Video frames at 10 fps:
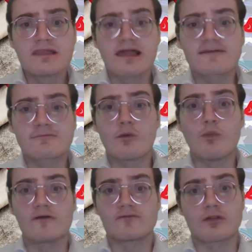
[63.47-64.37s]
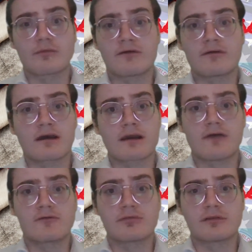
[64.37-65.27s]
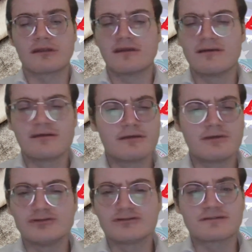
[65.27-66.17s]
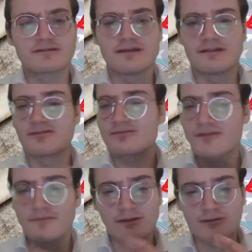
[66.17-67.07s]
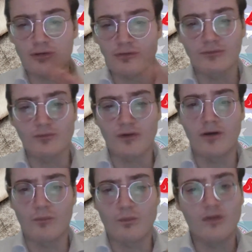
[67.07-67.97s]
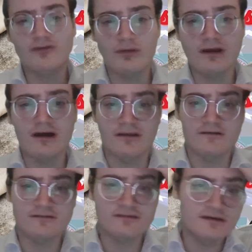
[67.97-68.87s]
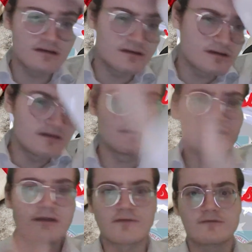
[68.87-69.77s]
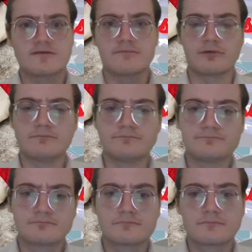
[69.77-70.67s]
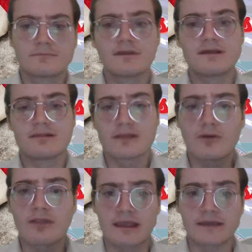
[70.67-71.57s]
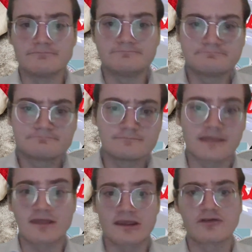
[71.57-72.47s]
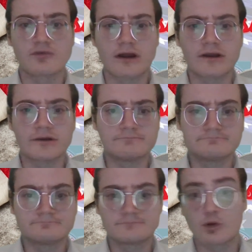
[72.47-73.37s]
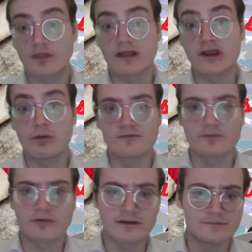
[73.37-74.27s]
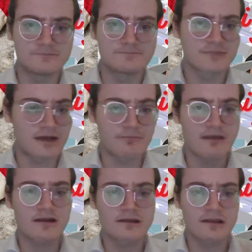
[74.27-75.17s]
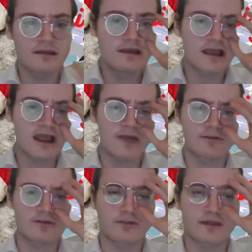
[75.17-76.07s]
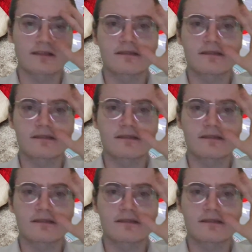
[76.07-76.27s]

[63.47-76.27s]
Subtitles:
Last week was all about. You just said something totally wrong. What's going on, yes? It's very simple. You don't like him. They think he's a rhino. Or they know he's a rhino. I'm not gonna come on time.